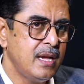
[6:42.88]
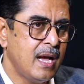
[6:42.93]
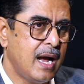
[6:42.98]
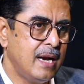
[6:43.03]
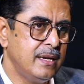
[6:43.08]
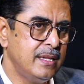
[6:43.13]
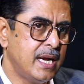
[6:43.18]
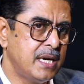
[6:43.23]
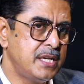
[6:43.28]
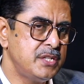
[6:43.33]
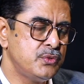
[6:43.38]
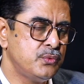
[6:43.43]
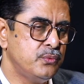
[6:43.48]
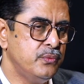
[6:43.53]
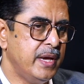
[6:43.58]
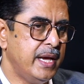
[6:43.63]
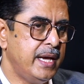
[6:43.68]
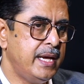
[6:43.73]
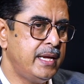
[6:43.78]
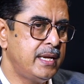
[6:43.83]
And that is
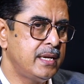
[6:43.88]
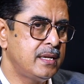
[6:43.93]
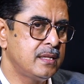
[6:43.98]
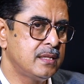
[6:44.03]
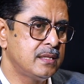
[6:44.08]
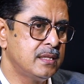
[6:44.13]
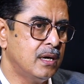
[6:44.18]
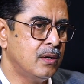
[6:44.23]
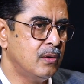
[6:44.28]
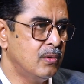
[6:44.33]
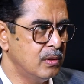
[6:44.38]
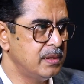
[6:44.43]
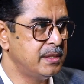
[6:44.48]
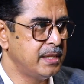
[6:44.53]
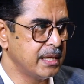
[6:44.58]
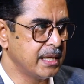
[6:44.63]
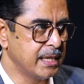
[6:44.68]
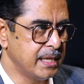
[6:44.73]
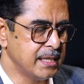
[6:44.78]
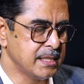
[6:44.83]
where the whole
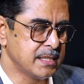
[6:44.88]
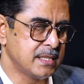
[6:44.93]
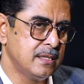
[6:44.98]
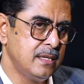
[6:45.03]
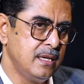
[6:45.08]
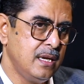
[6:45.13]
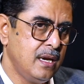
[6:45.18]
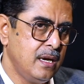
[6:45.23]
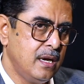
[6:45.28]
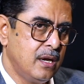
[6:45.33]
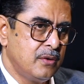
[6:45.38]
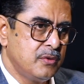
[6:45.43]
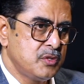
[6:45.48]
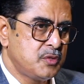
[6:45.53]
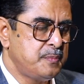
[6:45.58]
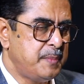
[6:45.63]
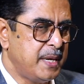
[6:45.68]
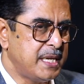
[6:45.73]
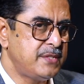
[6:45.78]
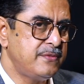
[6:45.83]
thing is. Now,
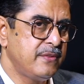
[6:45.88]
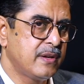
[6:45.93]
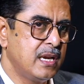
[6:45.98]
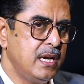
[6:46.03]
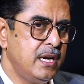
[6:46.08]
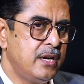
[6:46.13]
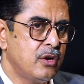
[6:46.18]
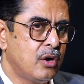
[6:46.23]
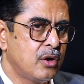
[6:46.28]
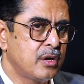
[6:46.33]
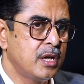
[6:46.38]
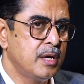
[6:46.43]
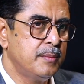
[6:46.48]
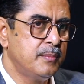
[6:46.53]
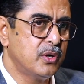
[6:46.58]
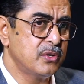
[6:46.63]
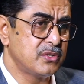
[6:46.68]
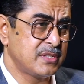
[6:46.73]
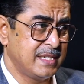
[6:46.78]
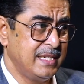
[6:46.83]
specifically talking
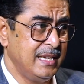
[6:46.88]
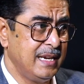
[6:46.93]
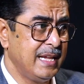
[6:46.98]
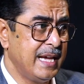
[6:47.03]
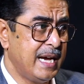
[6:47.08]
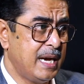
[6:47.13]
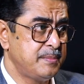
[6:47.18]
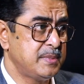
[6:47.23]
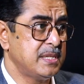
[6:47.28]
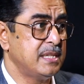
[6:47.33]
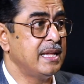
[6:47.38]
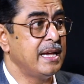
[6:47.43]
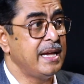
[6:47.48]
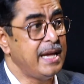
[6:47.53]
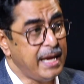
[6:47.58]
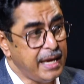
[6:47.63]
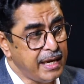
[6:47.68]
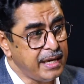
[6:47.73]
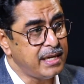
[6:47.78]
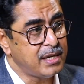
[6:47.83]
about skill gaps and the
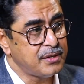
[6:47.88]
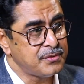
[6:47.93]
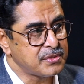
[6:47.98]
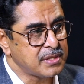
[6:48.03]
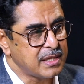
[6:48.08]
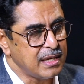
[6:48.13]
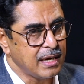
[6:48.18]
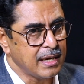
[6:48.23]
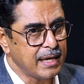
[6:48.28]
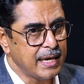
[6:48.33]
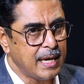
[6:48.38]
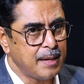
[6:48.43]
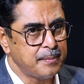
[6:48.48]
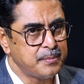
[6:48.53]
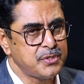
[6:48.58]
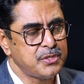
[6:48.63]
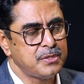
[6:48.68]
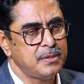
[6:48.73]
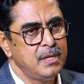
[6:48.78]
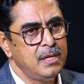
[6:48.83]
area of skill
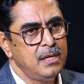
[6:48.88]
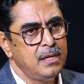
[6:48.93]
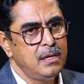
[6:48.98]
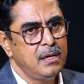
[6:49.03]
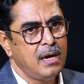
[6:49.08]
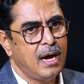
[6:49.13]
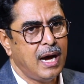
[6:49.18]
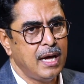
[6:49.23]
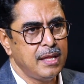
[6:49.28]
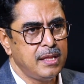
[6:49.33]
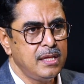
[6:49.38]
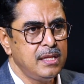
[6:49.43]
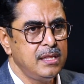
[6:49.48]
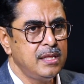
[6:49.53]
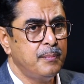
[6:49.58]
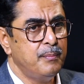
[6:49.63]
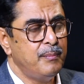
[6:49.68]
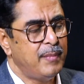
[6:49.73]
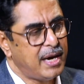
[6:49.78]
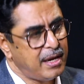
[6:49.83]
gaps, I think in
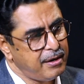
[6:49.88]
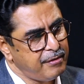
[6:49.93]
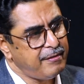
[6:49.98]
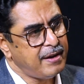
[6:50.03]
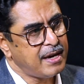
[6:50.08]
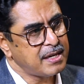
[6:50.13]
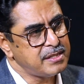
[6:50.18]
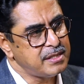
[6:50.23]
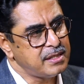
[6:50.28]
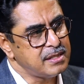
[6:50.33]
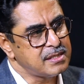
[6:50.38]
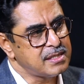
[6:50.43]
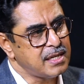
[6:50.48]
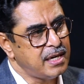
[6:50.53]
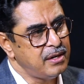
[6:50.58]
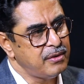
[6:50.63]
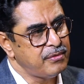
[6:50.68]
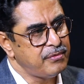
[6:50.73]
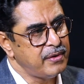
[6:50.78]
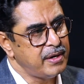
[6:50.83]
the manufacturing
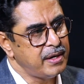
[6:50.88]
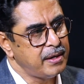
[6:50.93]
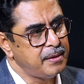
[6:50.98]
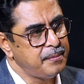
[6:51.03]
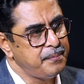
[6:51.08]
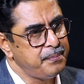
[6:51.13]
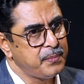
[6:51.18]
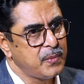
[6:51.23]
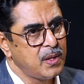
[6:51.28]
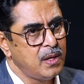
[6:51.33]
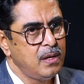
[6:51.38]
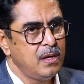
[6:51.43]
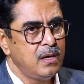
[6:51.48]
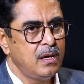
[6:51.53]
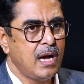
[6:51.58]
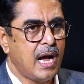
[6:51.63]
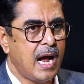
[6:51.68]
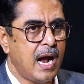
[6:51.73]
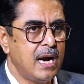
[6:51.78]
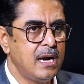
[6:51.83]
side of it,
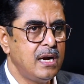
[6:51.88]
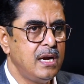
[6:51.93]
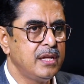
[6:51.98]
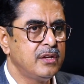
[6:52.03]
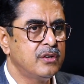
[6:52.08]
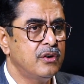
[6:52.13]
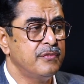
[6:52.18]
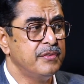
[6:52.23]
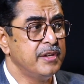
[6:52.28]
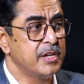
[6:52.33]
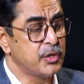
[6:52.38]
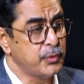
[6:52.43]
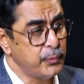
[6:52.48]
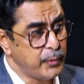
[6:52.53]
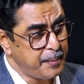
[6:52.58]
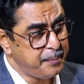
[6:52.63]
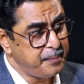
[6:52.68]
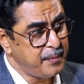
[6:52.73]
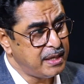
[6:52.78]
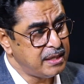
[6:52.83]
handling of
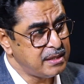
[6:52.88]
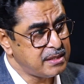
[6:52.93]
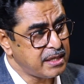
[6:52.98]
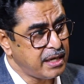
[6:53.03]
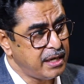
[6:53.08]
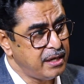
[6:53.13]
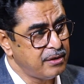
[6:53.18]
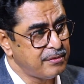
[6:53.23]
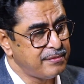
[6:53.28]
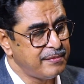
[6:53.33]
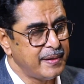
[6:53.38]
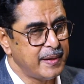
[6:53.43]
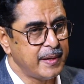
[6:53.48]
equipment side of